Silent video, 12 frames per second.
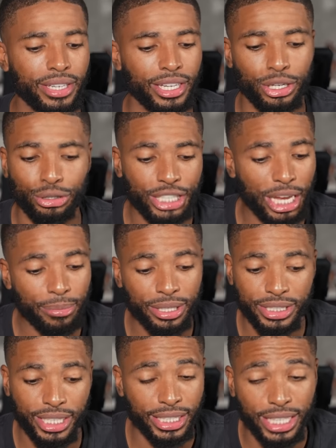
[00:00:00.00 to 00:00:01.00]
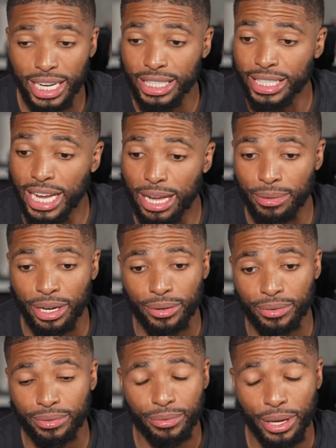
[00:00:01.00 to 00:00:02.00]
And coach came in, It's like, a lot of time,
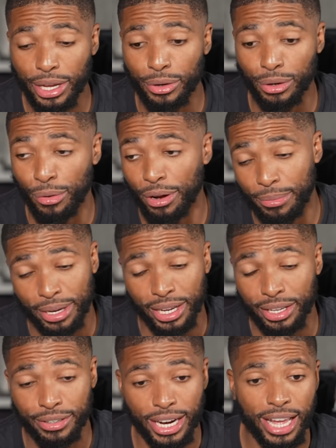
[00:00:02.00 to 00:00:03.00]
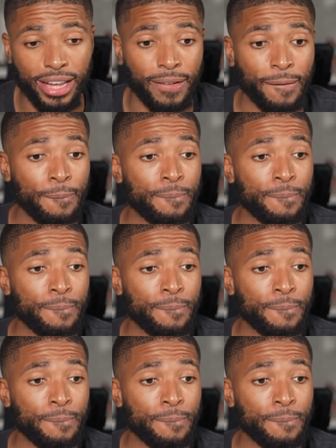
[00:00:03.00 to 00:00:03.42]
like, we ain't gonna quit. I'm like, hell nah.